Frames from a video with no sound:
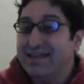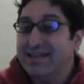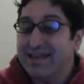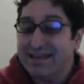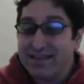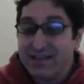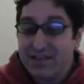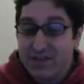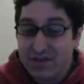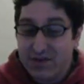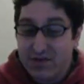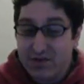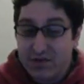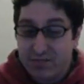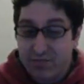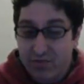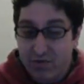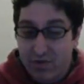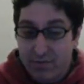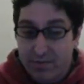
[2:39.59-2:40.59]
there's a
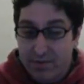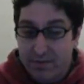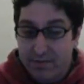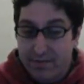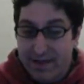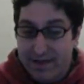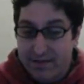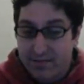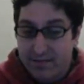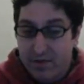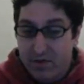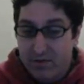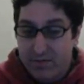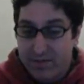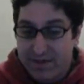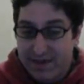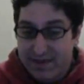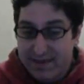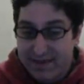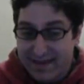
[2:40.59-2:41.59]
huge problem at the
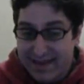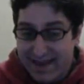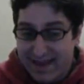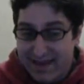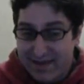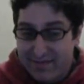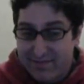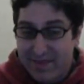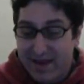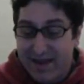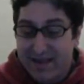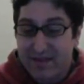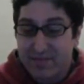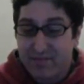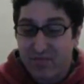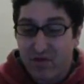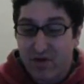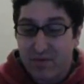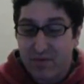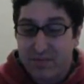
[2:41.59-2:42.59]
moment in the game, and
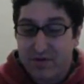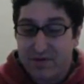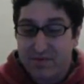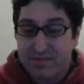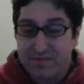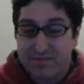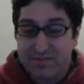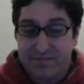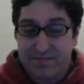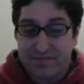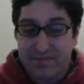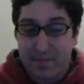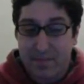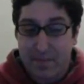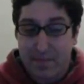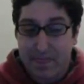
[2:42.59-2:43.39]
the problem